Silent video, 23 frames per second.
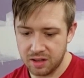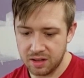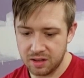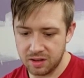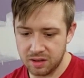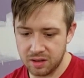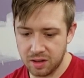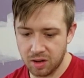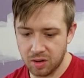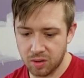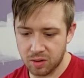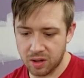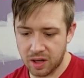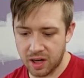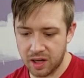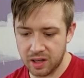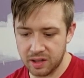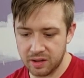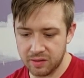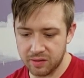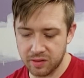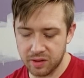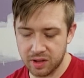know
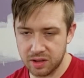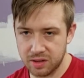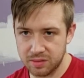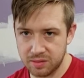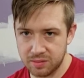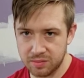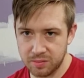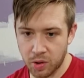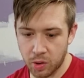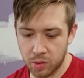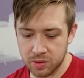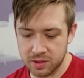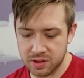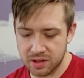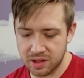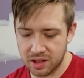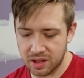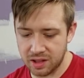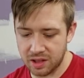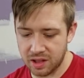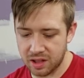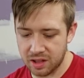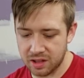kind of what most
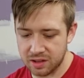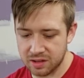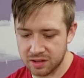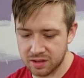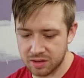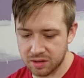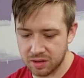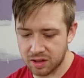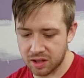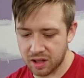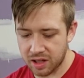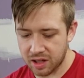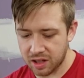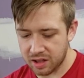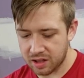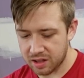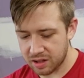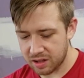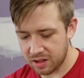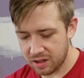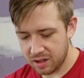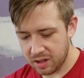seedlings look like,